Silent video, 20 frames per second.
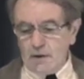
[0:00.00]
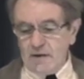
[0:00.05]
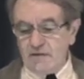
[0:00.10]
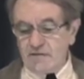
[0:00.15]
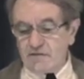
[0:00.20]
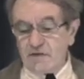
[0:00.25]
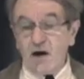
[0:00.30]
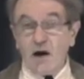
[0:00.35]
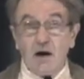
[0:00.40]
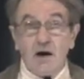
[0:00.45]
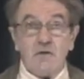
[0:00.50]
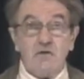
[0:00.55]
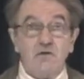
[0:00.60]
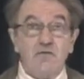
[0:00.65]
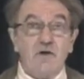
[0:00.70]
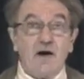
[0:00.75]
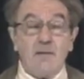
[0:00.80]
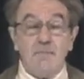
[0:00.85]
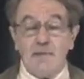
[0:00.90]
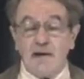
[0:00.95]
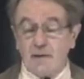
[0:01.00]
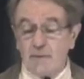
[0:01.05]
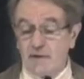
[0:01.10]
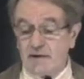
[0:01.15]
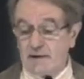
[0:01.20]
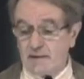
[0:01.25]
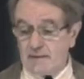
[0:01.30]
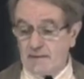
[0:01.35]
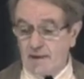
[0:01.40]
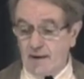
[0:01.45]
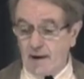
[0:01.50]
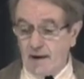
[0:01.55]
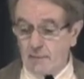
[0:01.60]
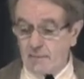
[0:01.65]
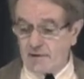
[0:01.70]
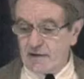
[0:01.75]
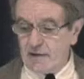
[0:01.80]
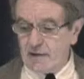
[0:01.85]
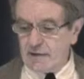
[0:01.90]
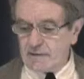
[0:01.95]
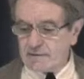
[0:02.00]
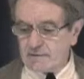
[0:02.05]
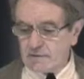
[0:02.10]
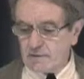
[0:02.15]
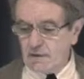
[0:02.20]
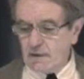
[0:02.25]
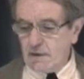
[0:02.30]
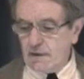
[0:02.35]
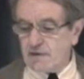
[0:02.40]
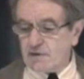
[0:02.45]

in the heart of American happiness.